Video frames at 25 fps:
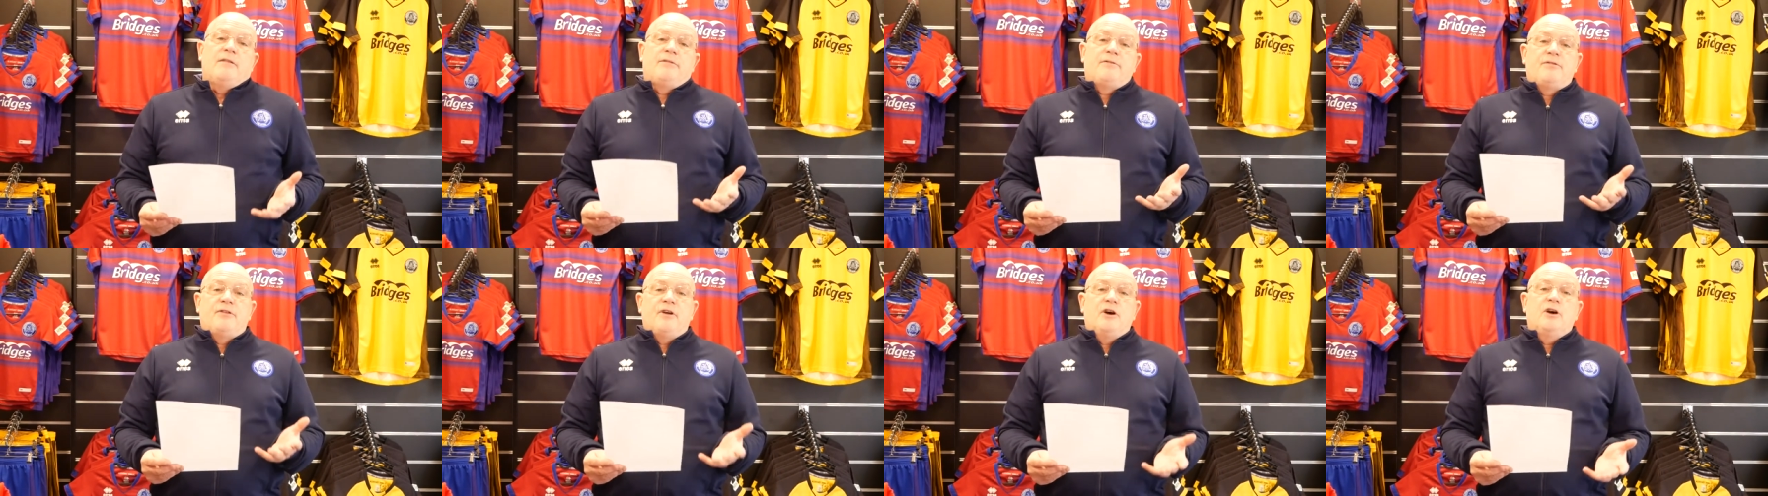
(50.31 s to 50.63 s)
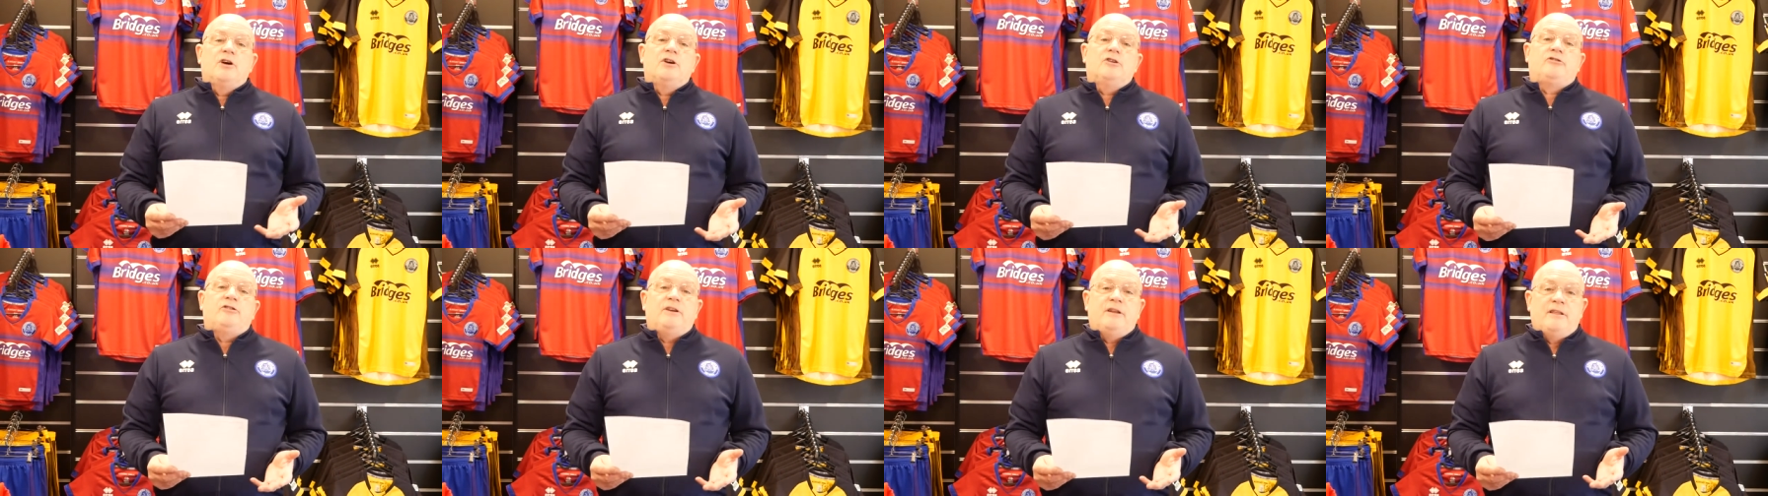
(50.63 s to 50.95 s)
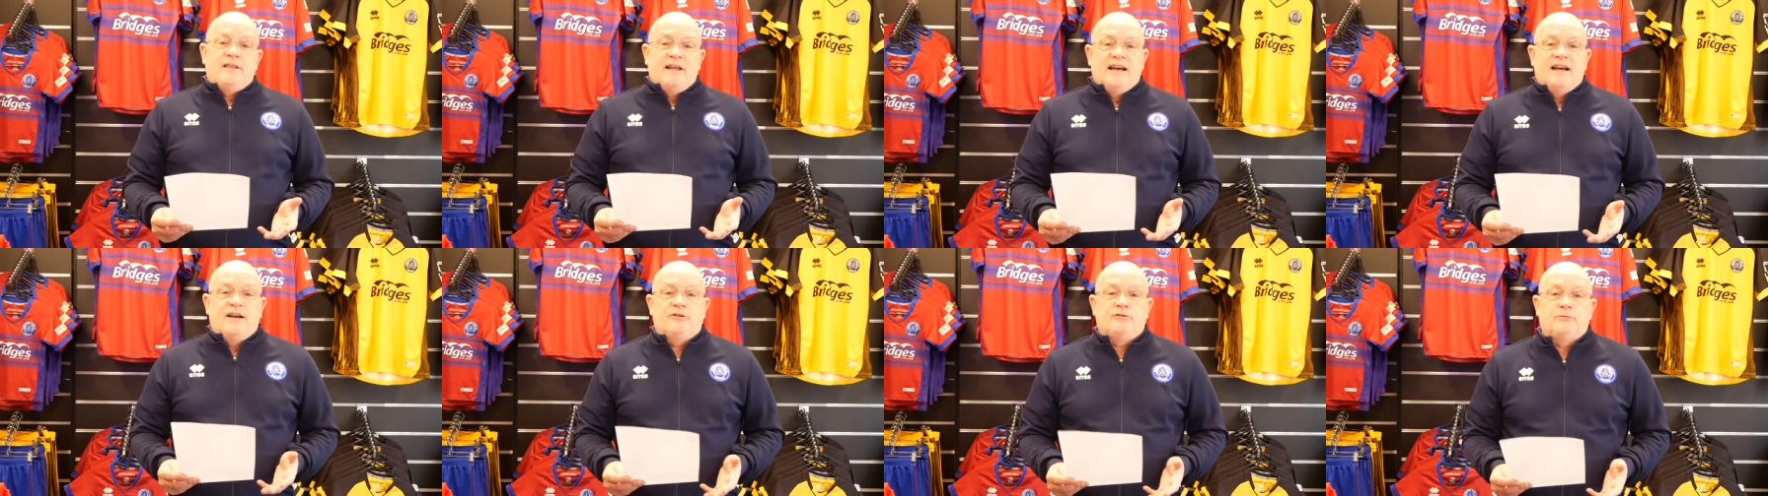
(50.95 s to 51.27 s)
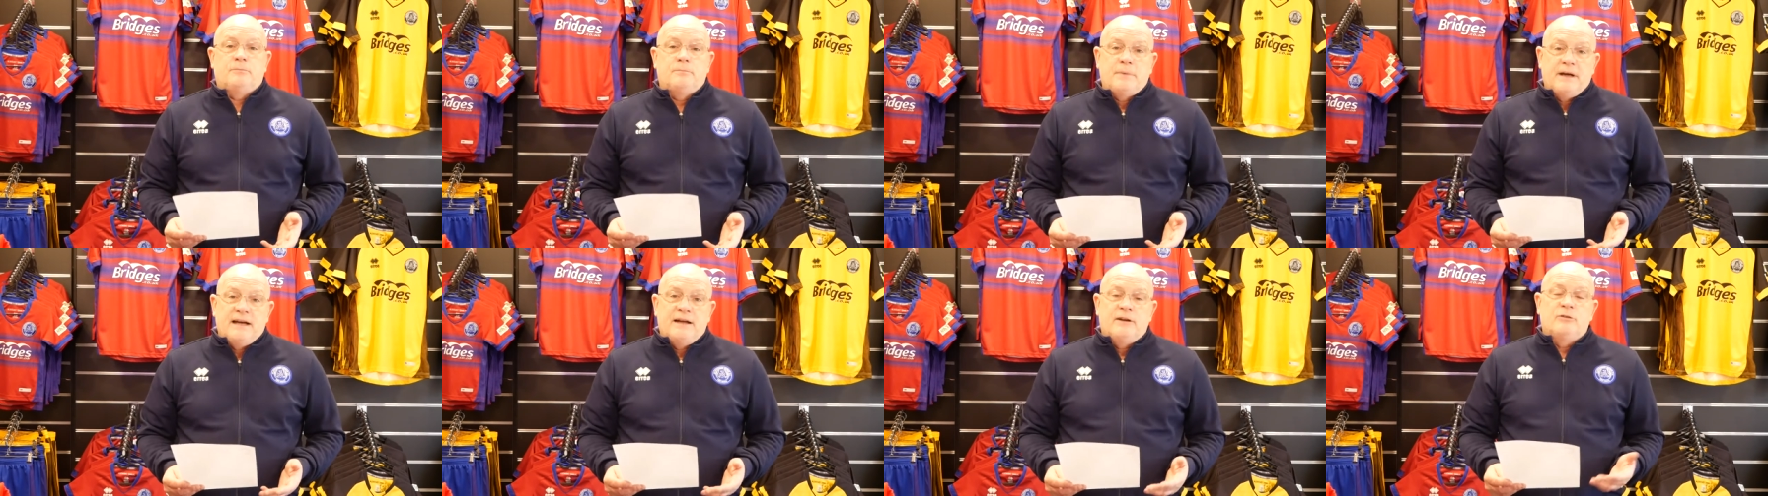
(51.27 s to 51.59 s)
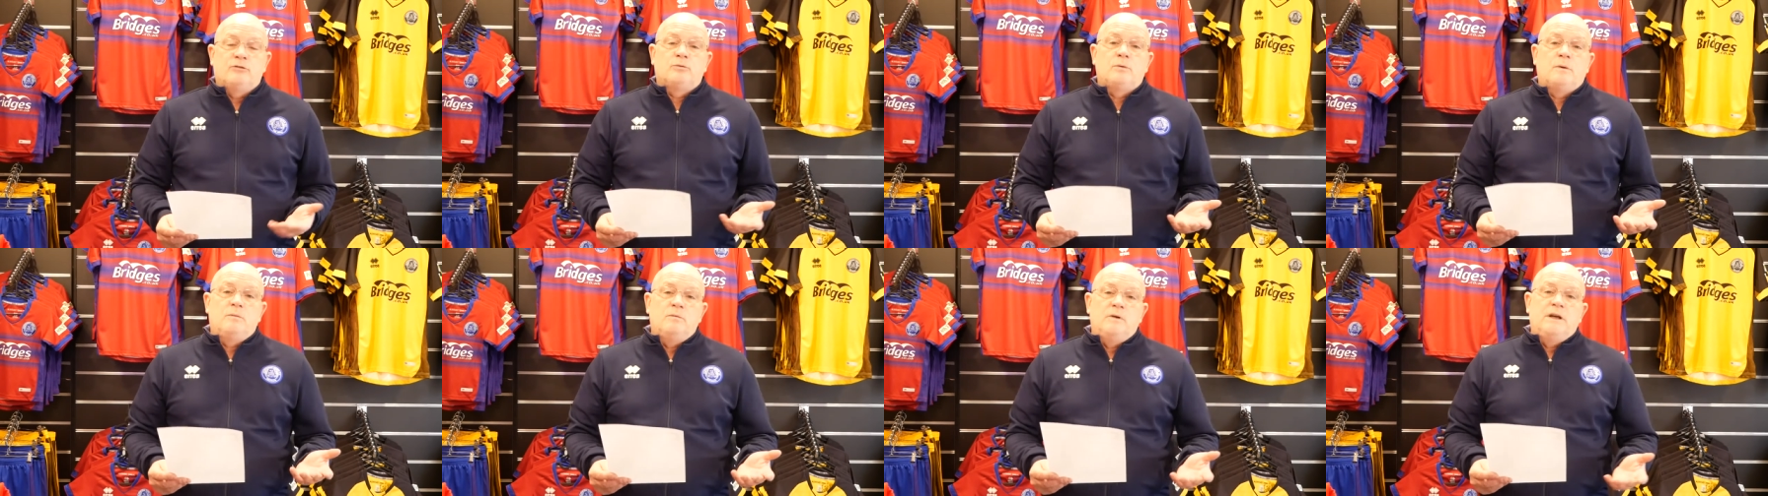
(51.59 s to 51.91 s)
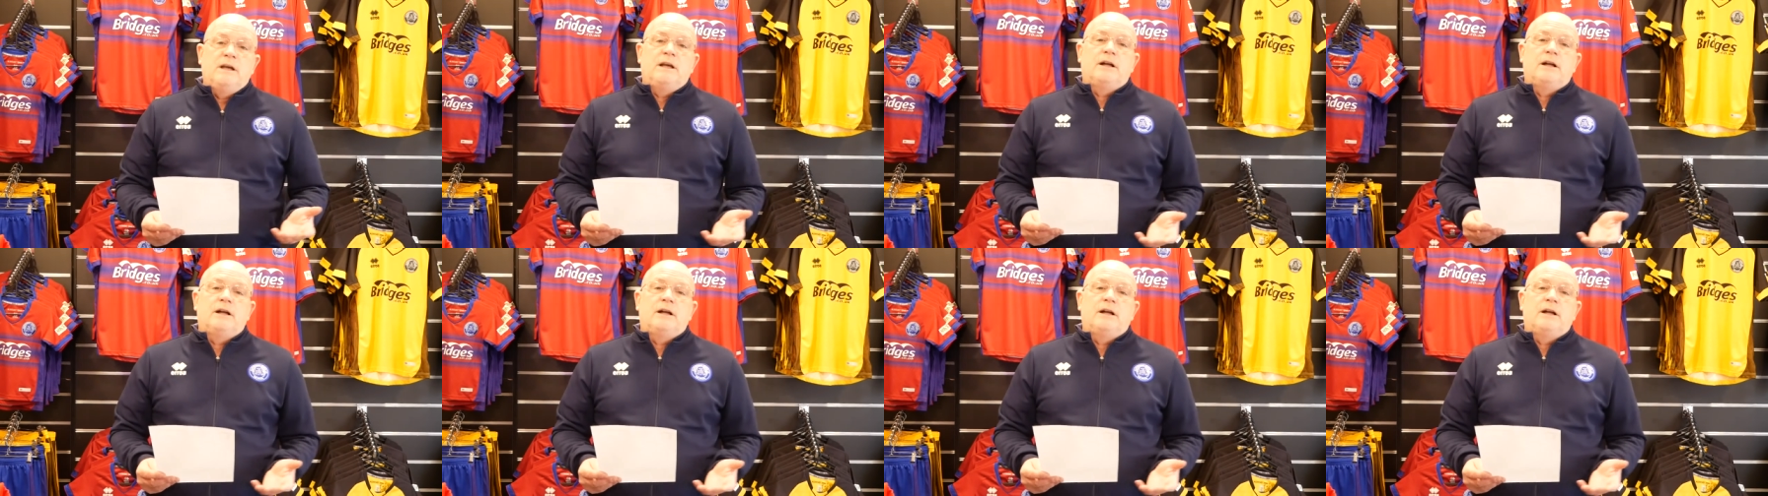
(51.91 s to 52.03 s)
£30,000 when we